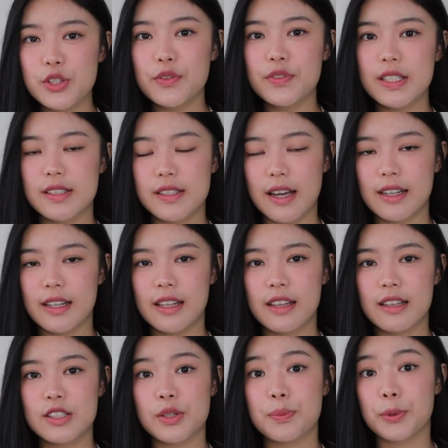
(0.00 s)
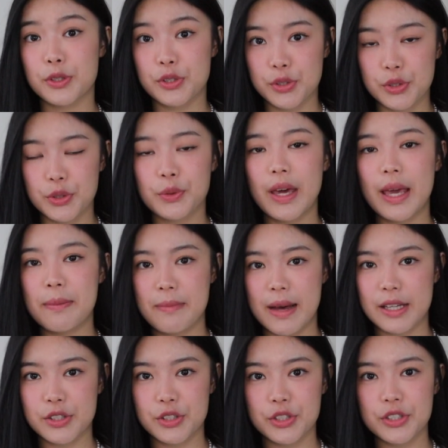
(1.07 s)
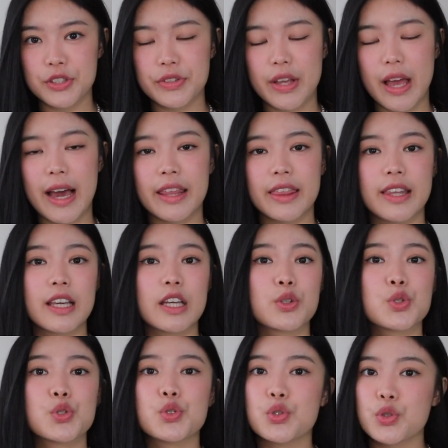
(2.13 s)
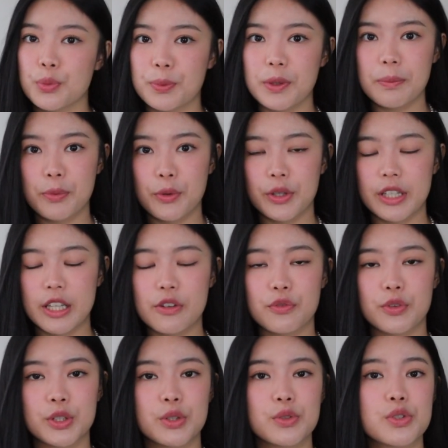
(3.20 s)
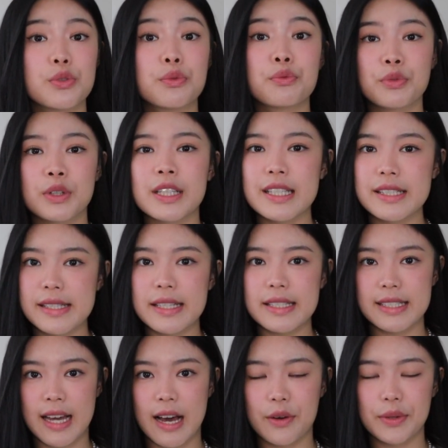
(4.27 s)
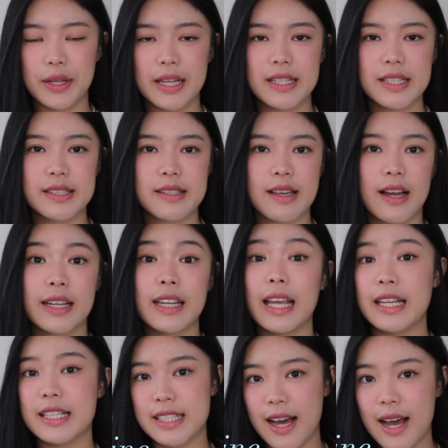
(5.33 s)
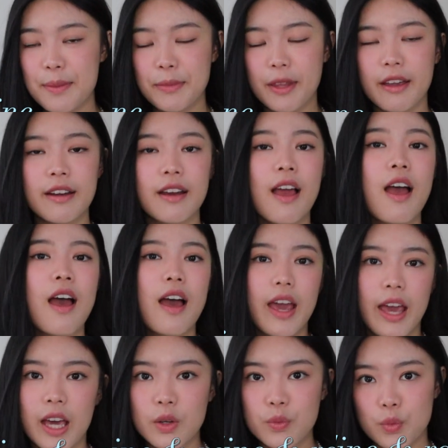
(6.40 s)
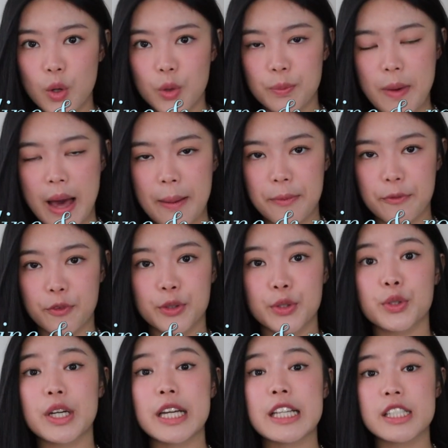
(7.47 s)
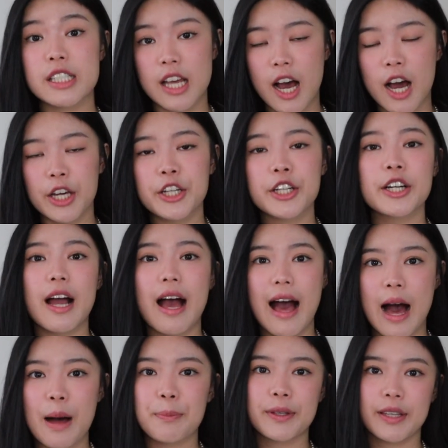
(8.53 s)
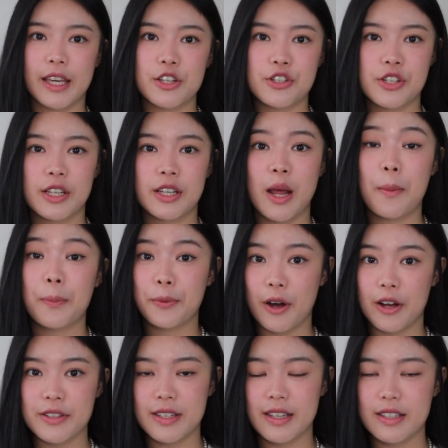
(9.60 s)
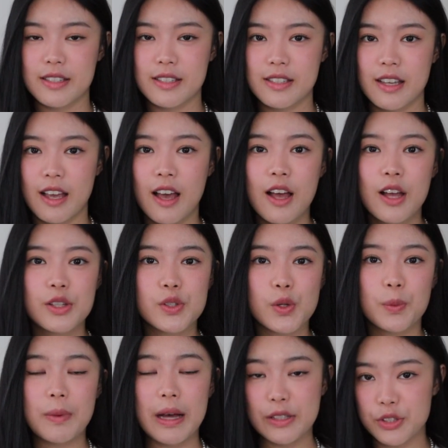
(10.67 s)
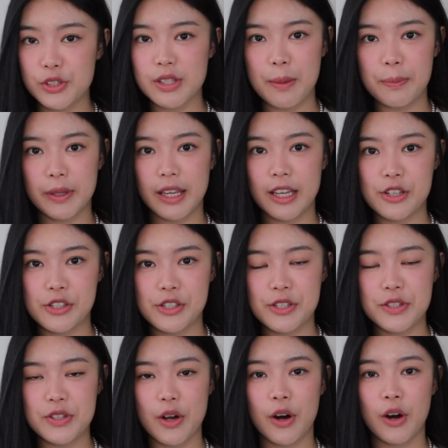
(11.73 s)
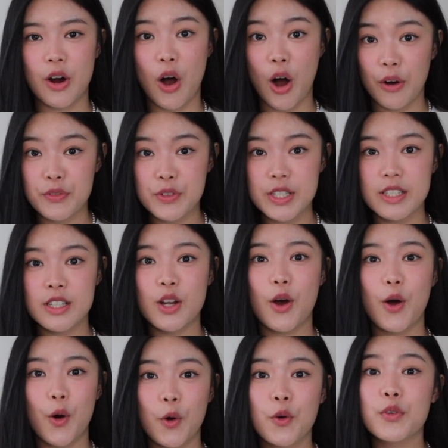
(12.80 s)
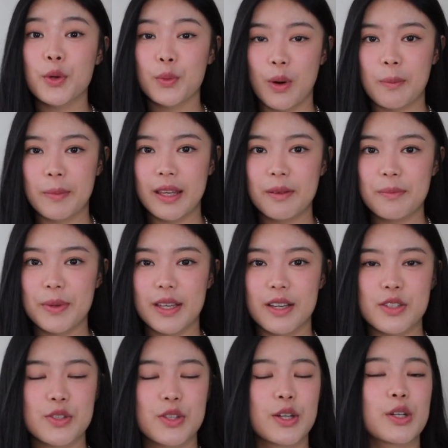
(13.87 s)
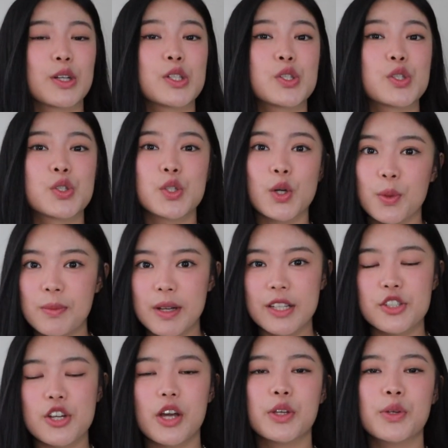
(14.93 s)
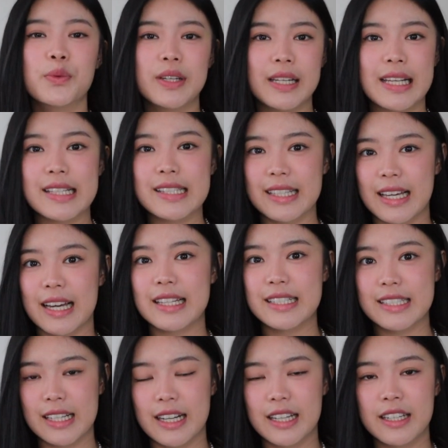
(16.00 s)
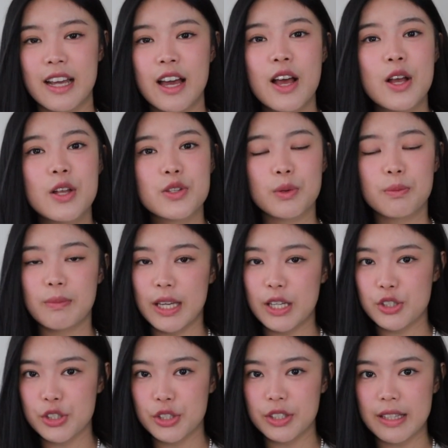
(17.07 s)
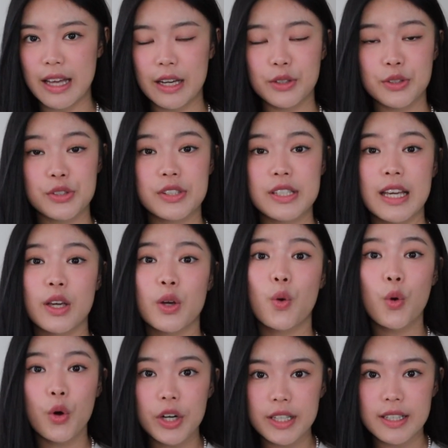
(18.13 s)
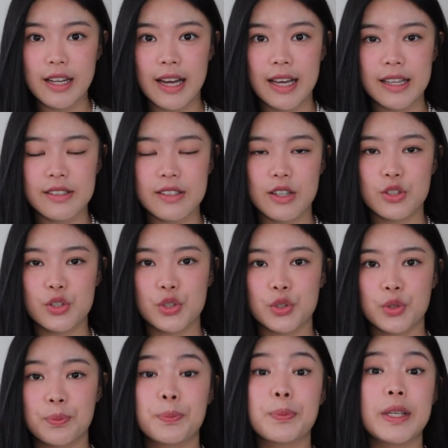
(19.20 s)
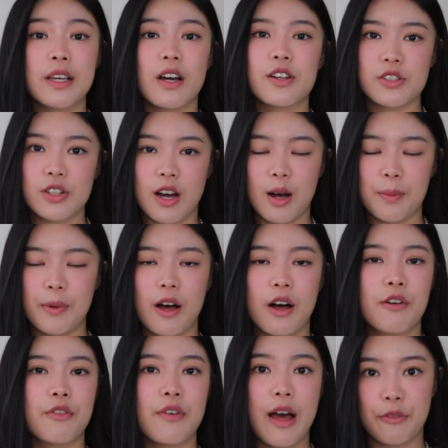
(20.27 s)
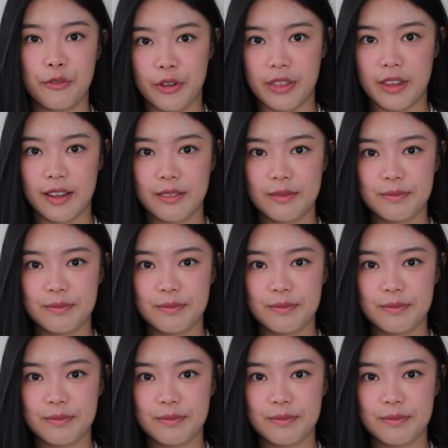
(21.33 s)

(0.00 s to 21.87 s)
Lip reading: you've decided to pursue a master's, I think it's super important for you to really sit down and design a timeline and roadmap for your entire application process. So master's applications are often overwhelming because there is so much you need to get done. So make sure that you're staying organized to be on top of everything.